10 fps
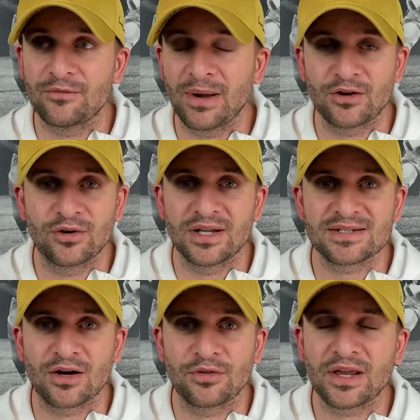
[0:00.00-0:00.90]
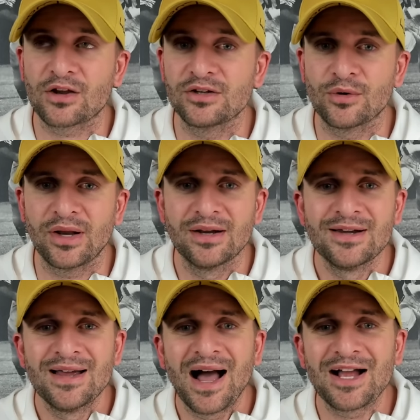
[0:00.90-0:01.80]
My goodness, I don't think I could do it.
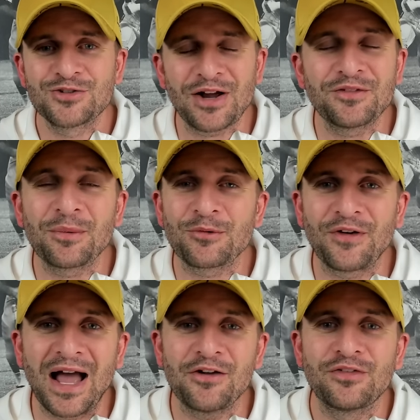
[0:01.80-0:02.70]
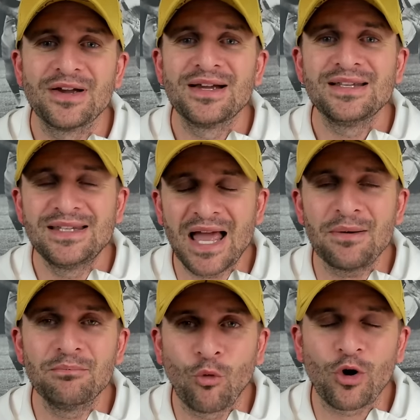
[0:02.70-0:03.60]
Draft number 5,
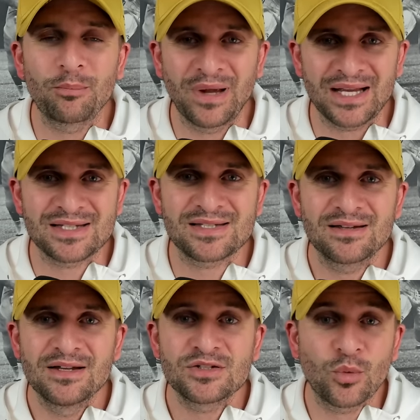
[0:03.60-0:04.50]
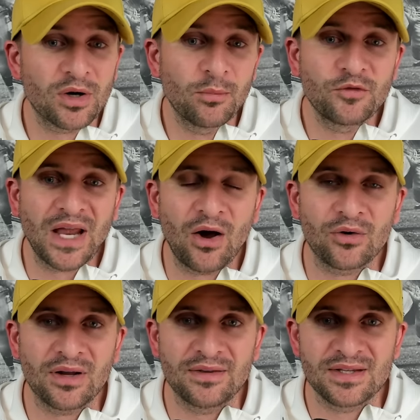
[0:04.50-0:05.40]
get more picks. So we're going to move down
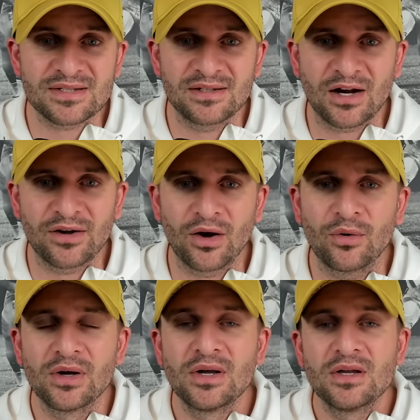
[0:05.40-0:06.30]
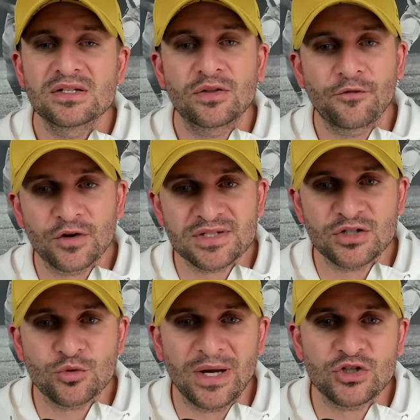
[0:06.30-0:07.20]
in this scenario. So the first
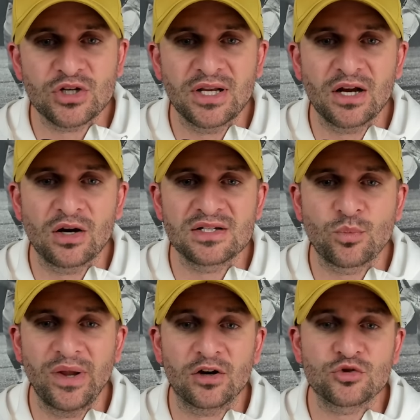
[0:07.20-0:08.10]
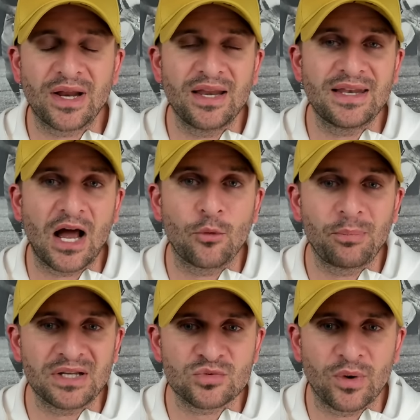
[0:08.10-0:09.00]
situation here is we are trading down
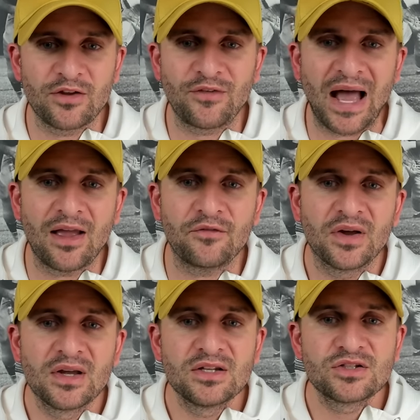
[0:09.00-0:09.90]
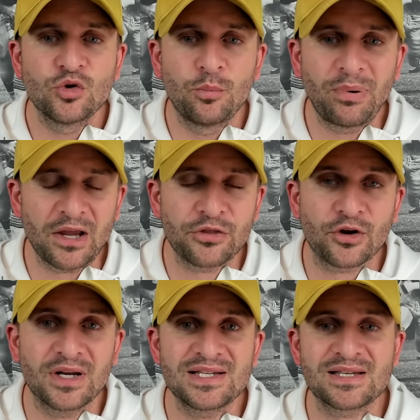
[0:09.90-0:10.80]
pick 25 to pick
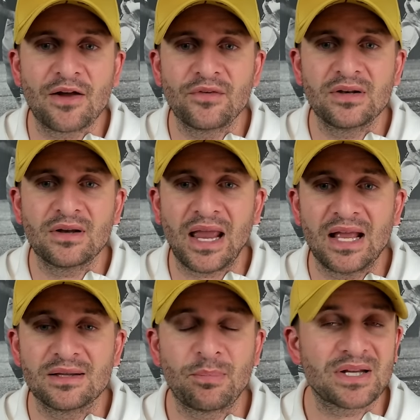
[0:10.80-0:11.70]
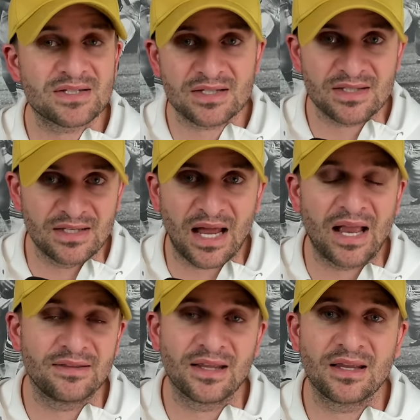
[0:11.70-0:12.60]
37 and pick
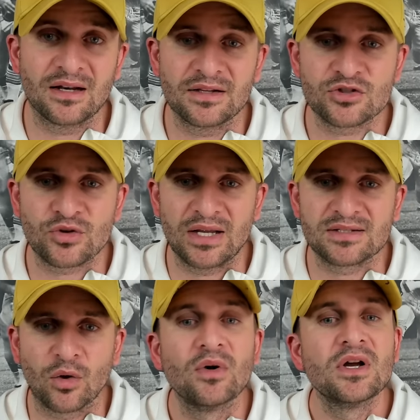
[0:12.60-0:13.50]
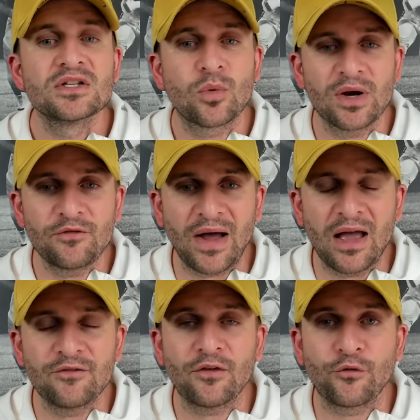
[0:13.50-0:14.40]
69 they get in this trade. So
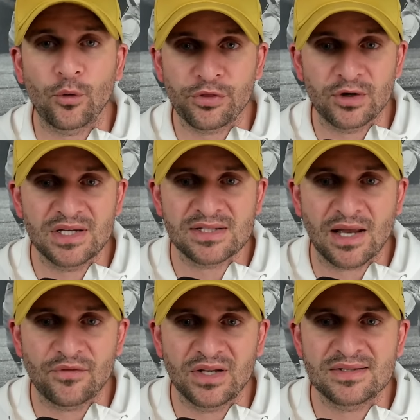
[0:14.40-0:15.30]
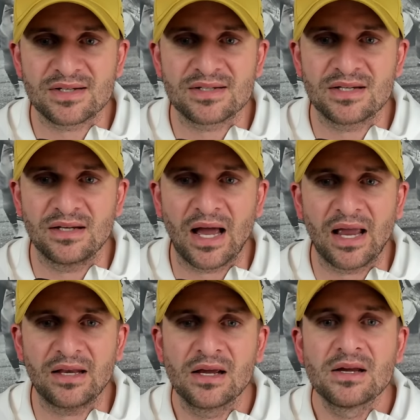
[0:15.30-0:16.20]
25 for 37 and
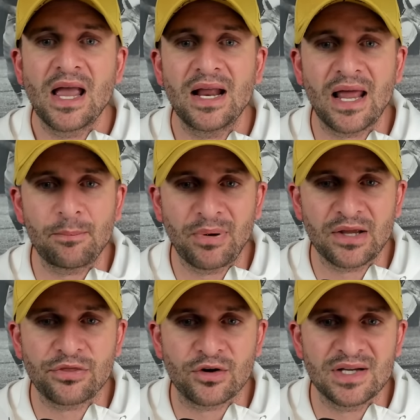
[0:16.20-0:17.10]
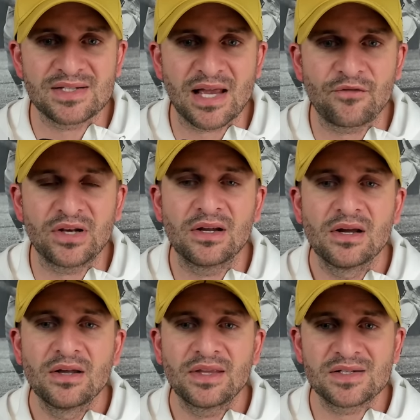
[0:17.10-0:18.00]
69. And at pick 37,
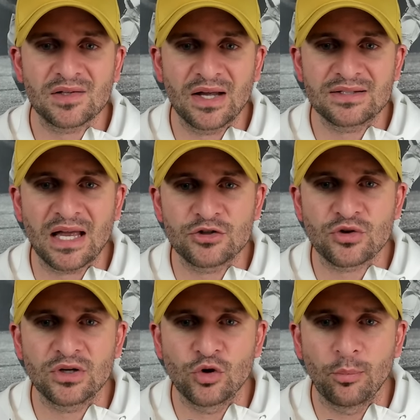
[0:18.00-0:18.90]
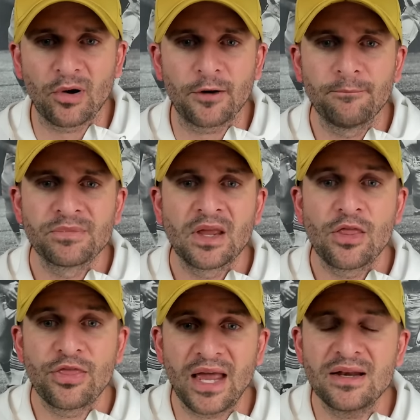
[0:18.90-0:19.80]
they select Edgerrin Cooper.
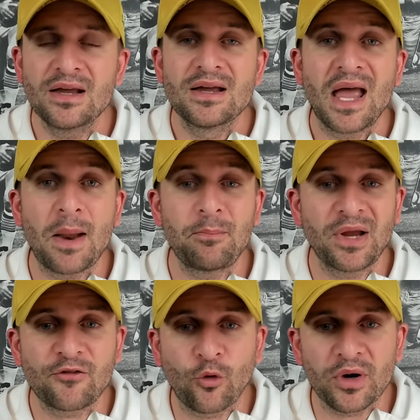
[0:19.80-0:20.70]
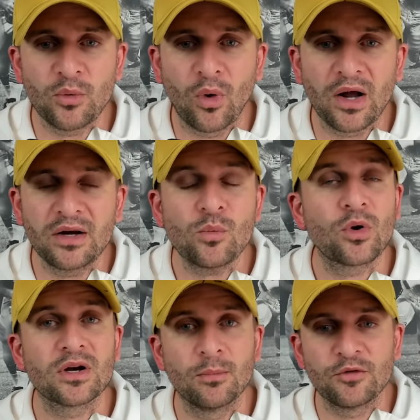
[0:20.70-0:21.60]
Then at pick 41, we're
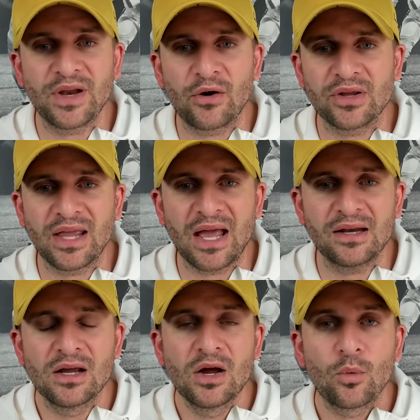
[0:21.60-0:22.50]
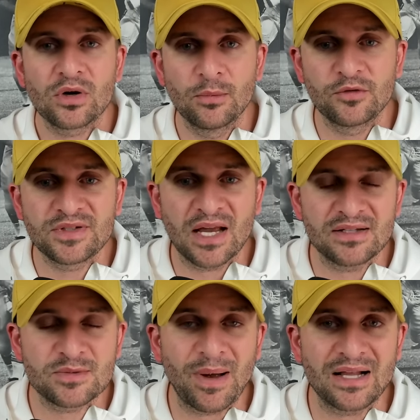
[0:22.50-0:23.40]
going to move down again. We're going to move 10
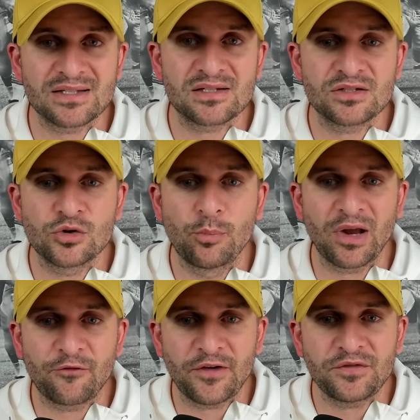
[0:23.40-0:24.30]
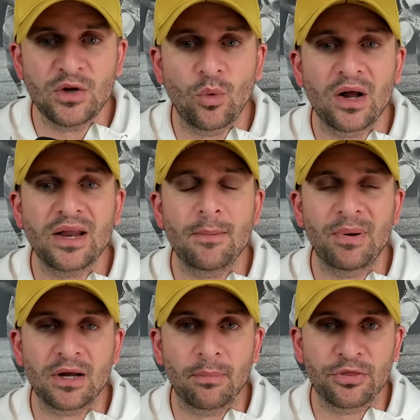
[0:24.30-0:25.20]
spots to pick 51 and
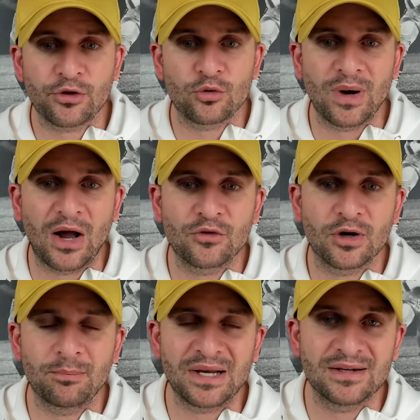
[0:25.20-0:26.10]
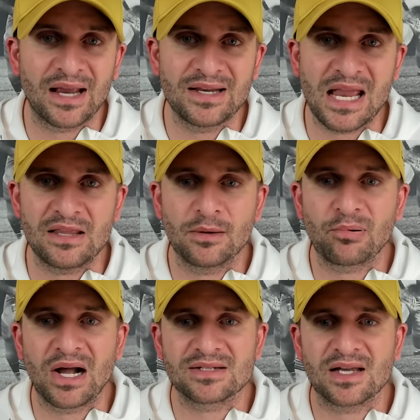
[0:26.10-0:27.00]
pick up a third rounder and pick 98 in the
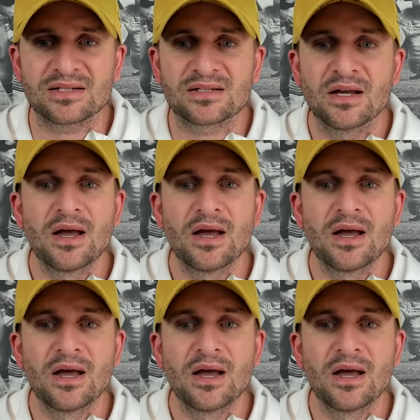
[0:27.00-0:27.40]
process.